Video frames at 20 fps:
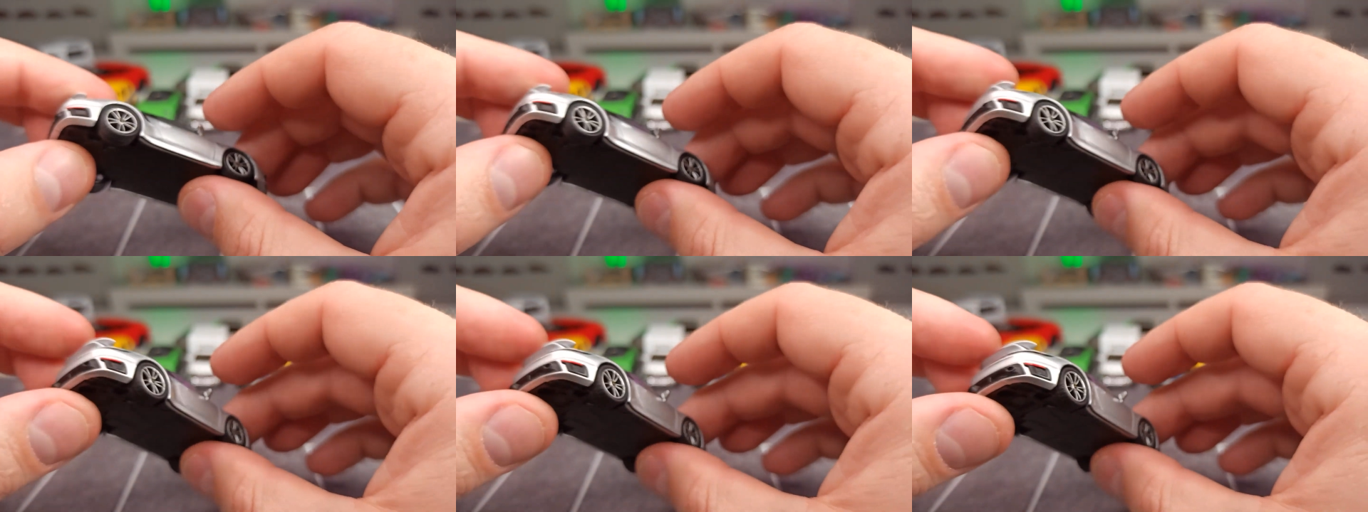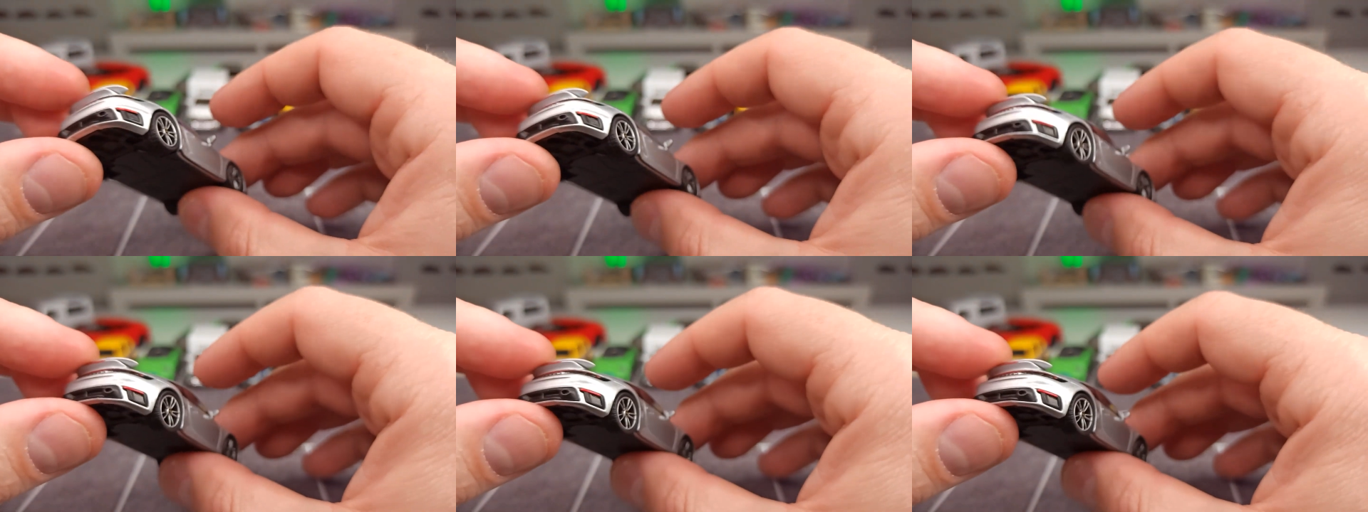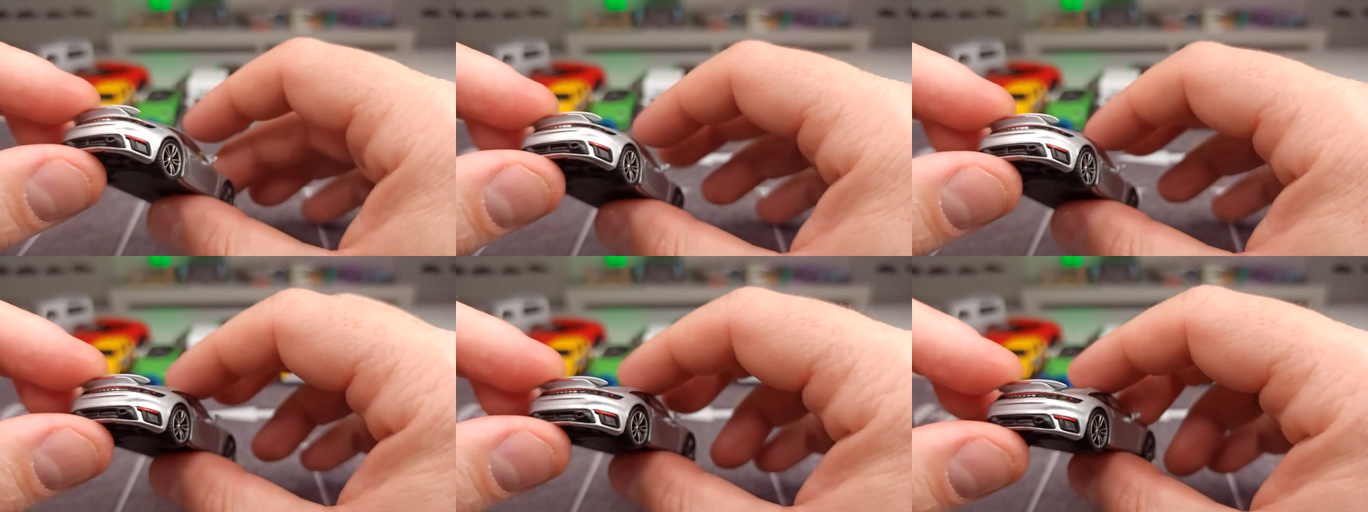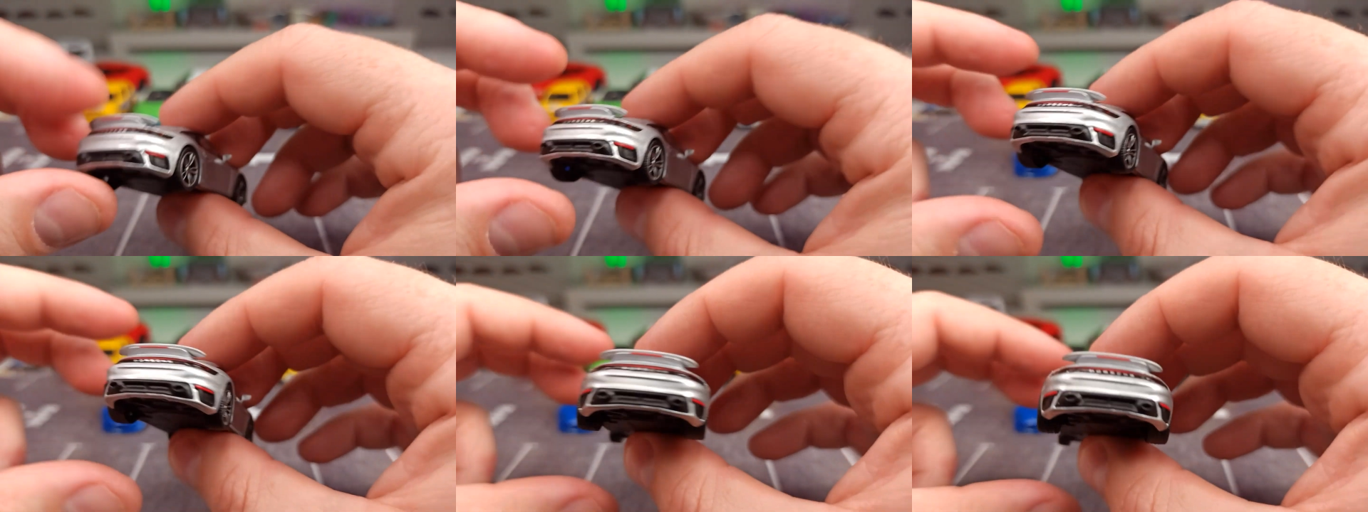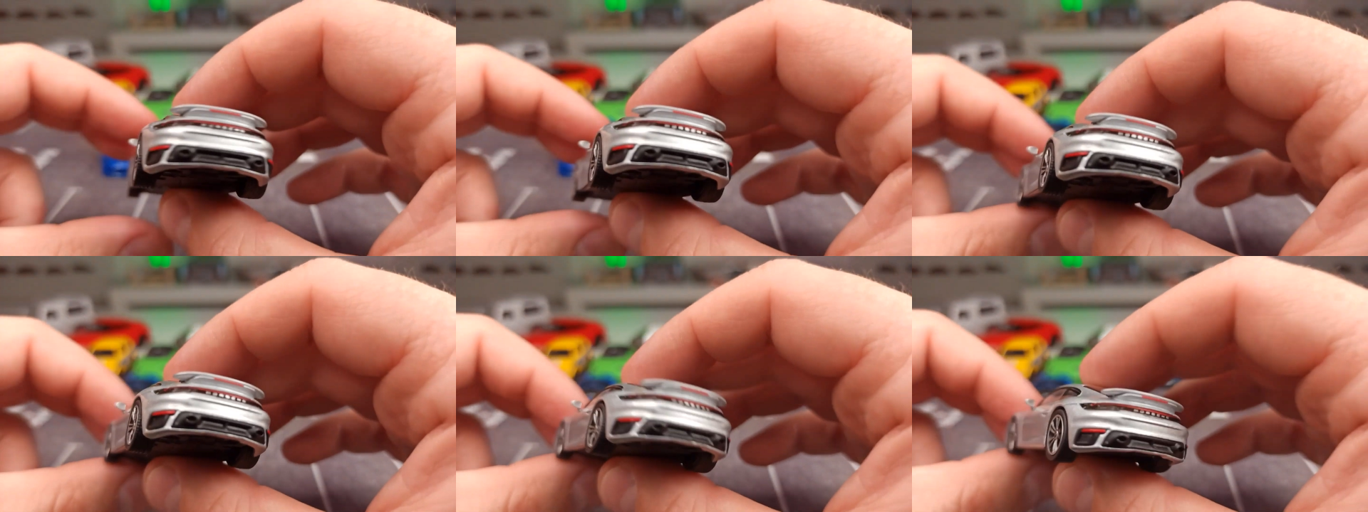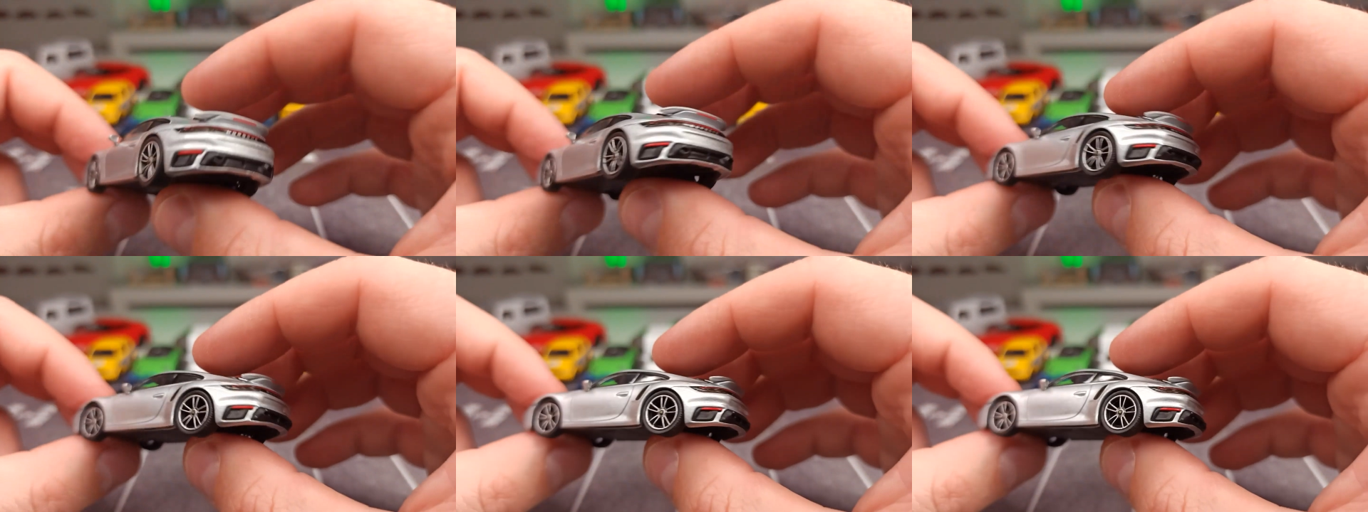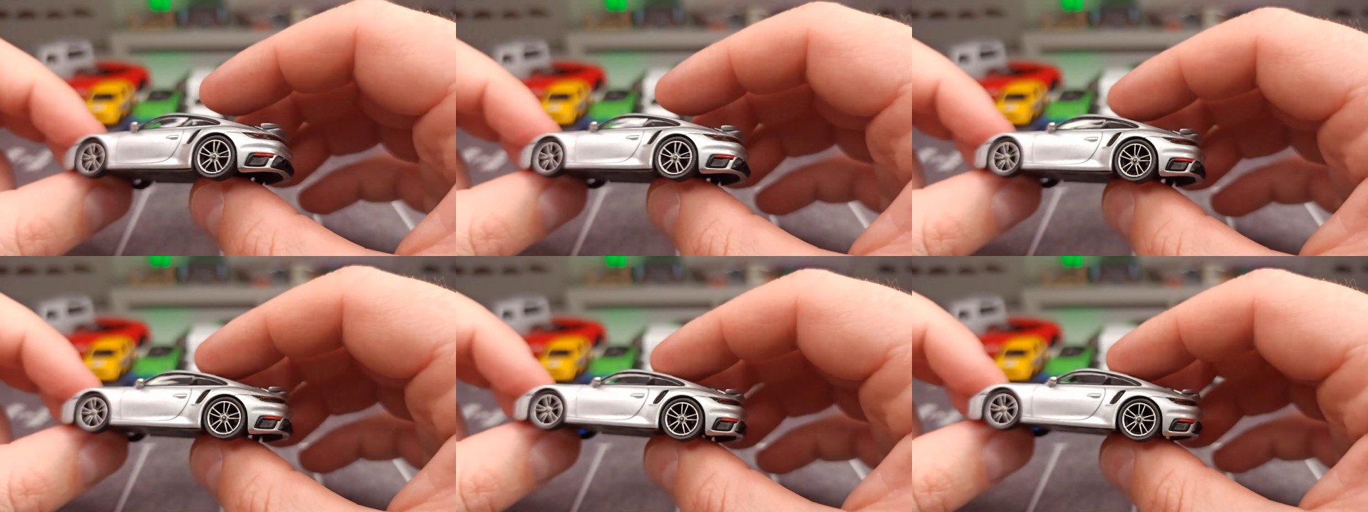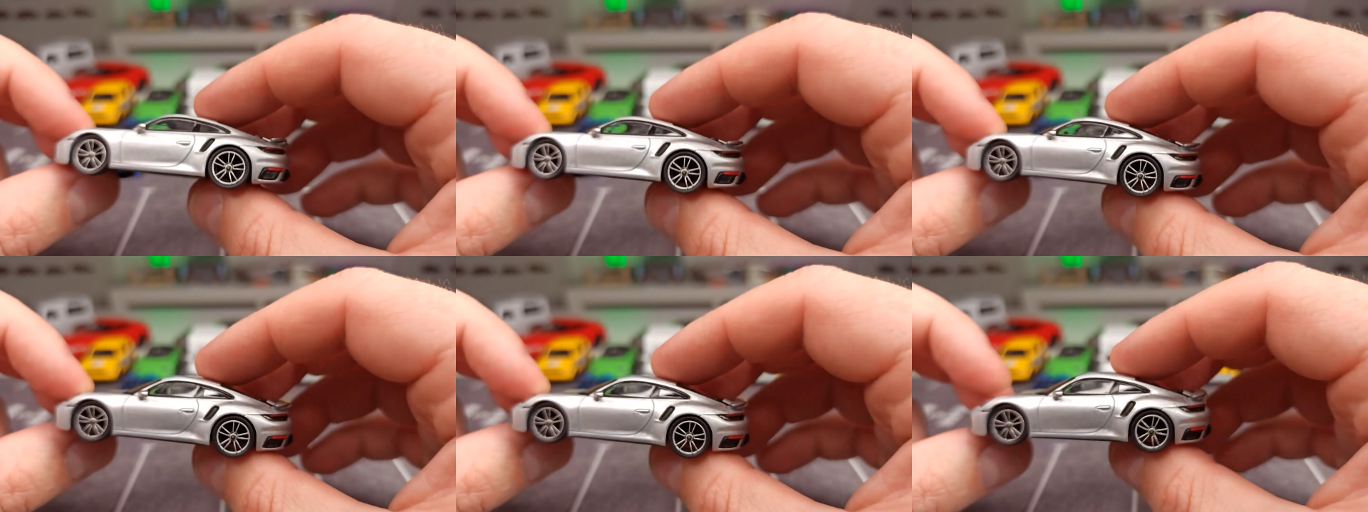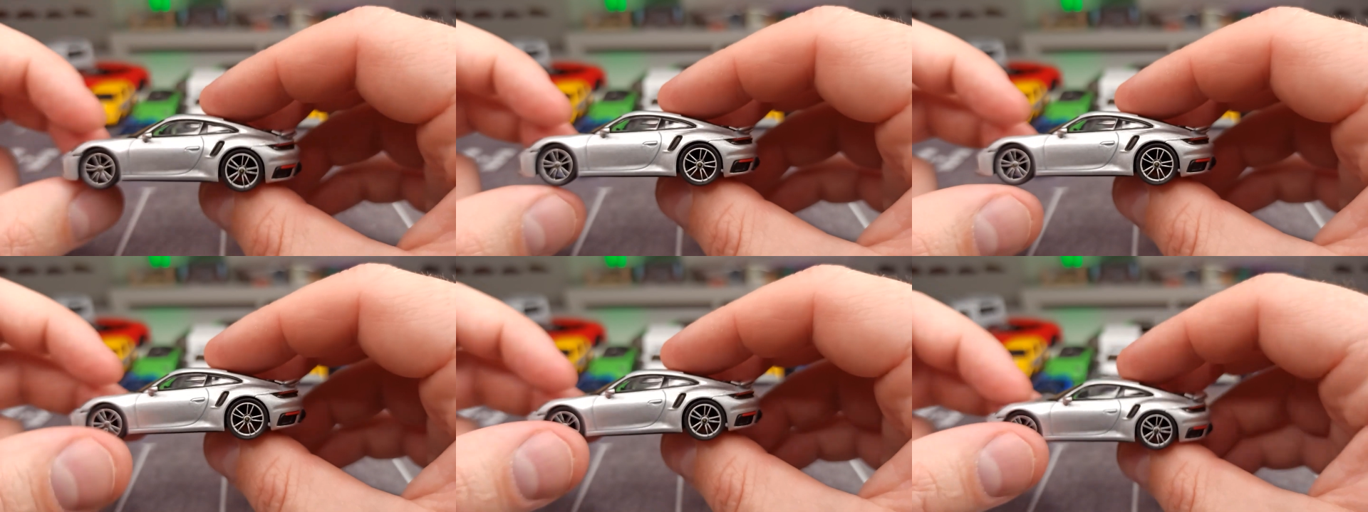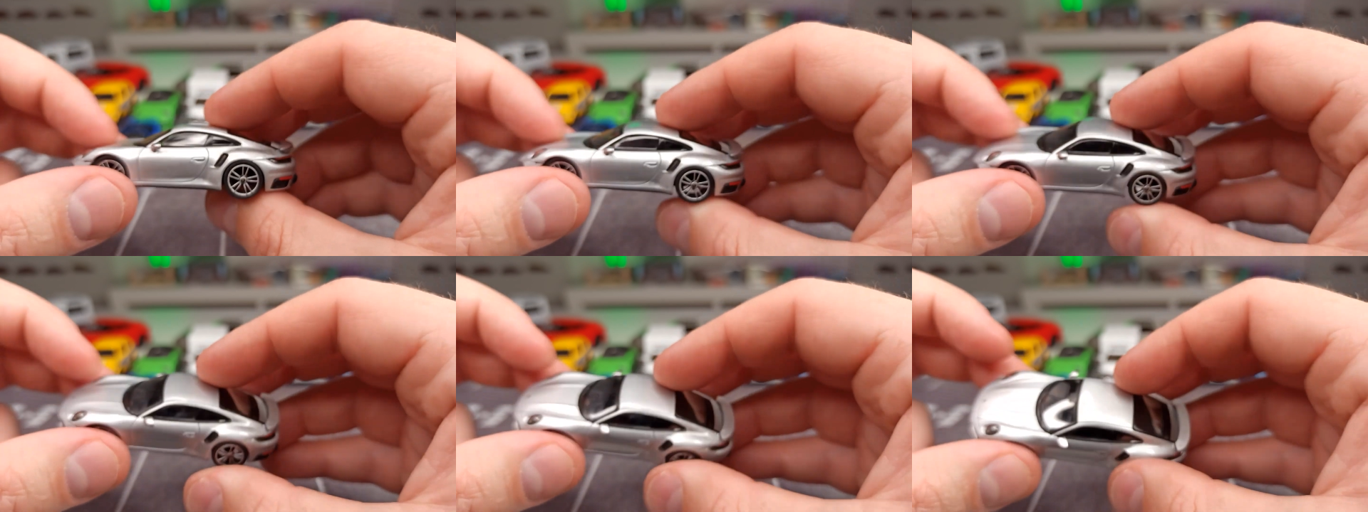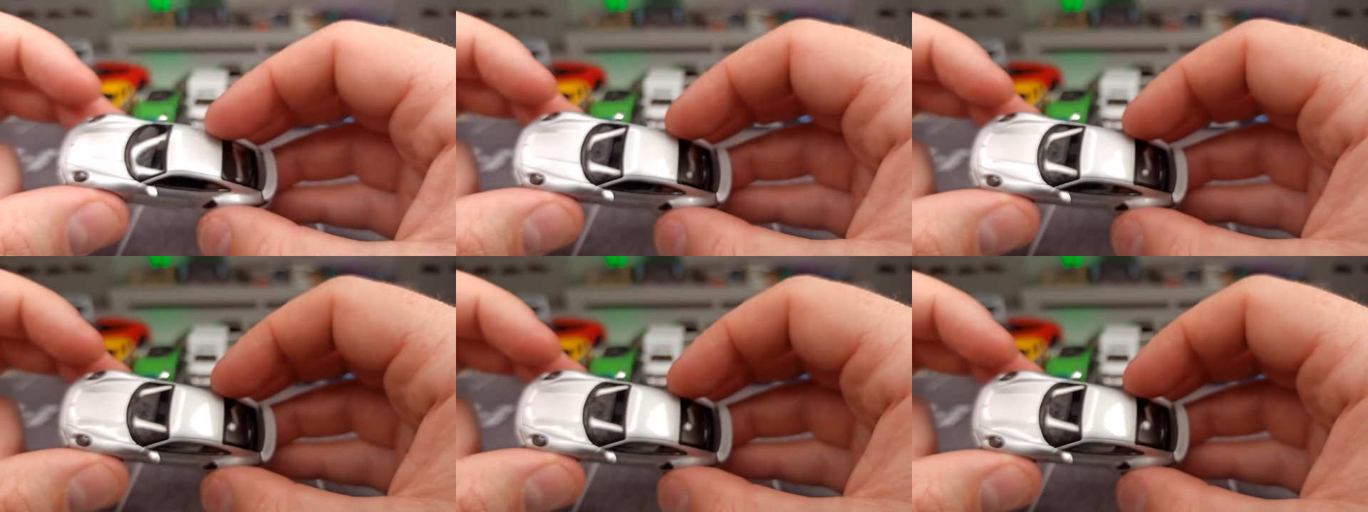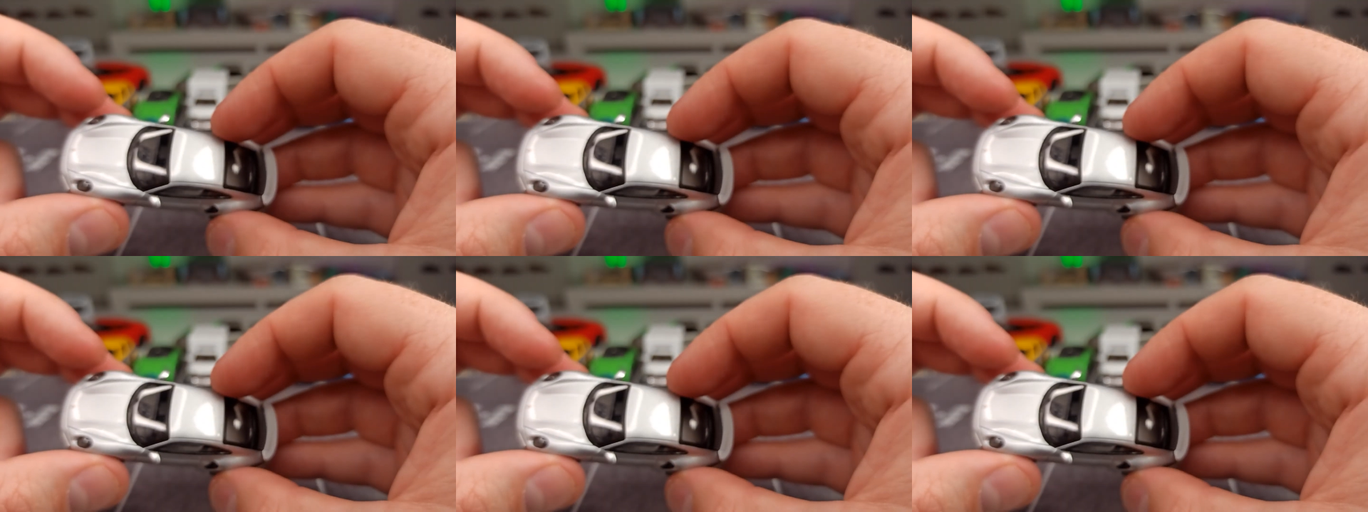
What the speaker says: (no speaker visible)